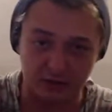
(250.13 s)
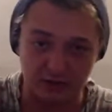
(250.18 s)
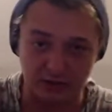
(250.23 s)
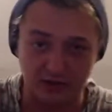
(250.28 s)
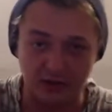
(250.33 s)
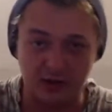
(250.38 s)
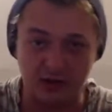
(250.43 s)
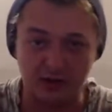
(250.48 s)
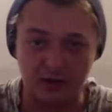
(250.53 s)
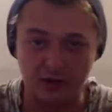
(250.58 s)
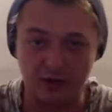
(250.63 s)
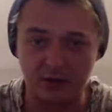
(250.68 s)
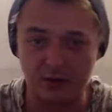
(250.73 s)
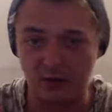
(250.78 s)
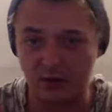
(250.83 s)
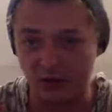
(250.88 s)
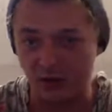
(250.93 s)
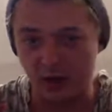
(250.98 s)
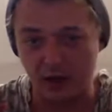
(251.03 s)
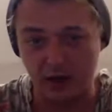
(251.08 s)
things
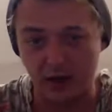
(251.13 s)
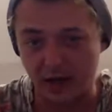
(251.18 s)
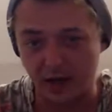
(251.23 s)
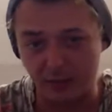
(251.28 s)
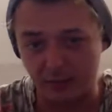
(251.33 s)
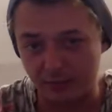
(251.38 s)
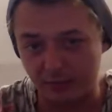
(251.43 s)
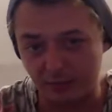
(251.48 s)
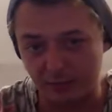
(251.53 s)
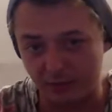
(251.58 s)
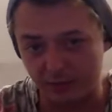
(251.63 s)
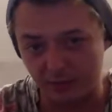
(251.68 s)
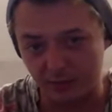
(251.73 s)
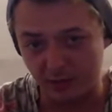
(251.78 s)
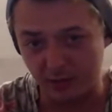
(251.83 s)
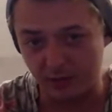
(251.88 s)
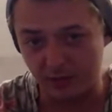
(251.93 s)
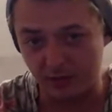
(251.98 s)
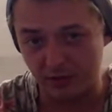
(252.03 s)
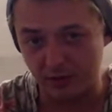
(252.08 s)
or are capable of
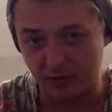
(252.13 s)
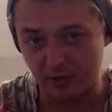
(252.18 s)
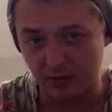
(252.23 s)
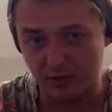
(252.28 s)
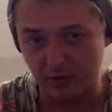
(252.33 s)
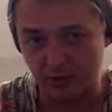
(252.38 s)
doing them.